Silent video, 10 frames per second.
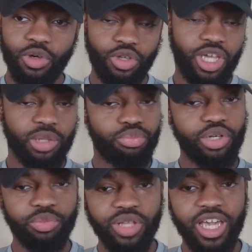Or you have to
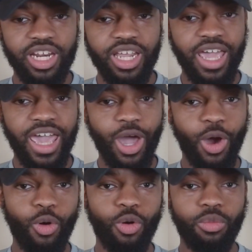pre-plan it at
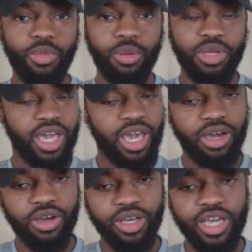home. I mean,
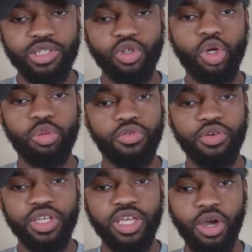at school
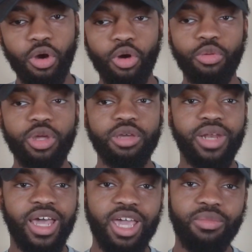before you get home.
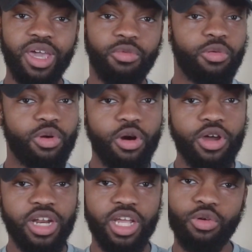Like, hey man, where we
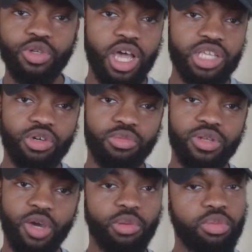going today? Whose house we
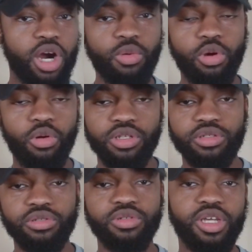hooping at? What park we going
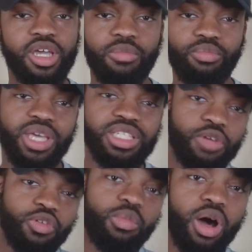to? Man, see
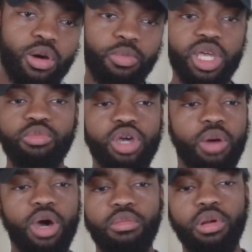if your mom can pick me
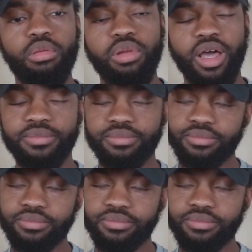up. Blah blah blah.